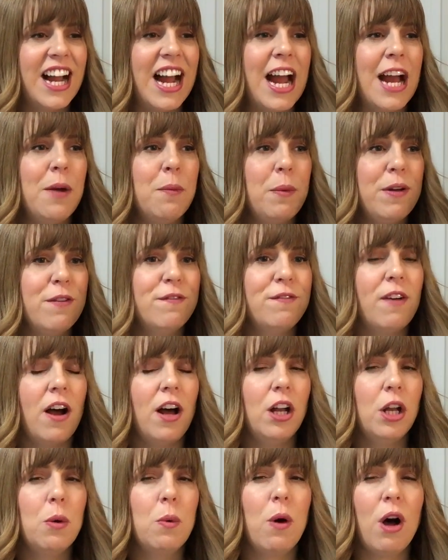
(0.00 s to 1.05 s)
And we
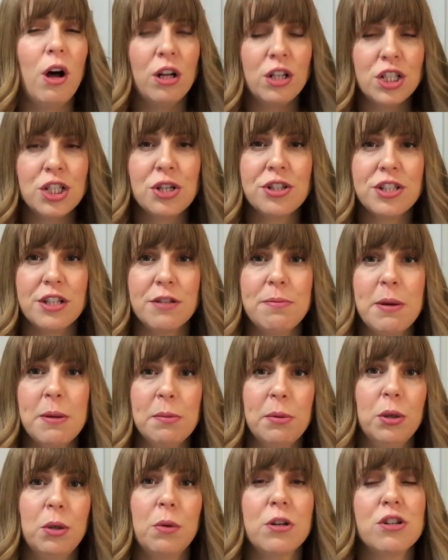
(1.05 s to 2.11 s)
follow all sorts of
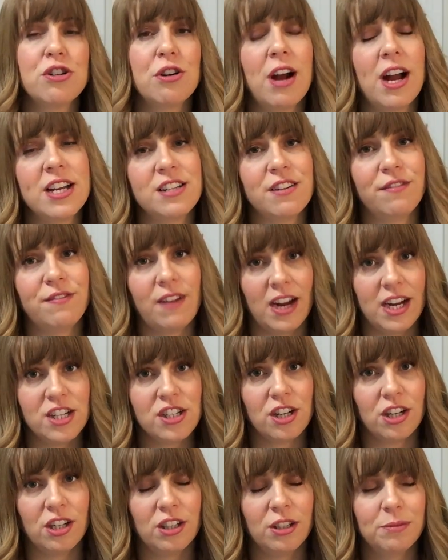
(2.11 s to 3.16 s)
people who are trying to find
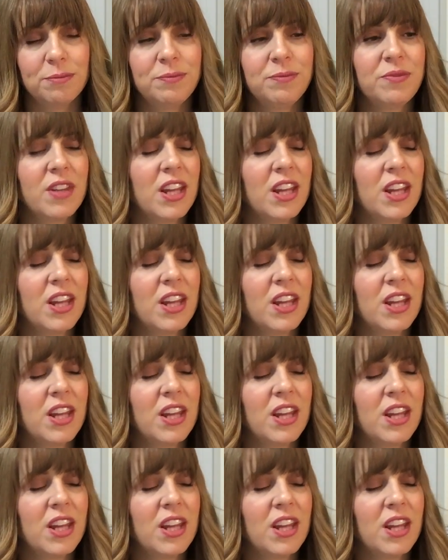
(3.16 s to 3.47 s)
her.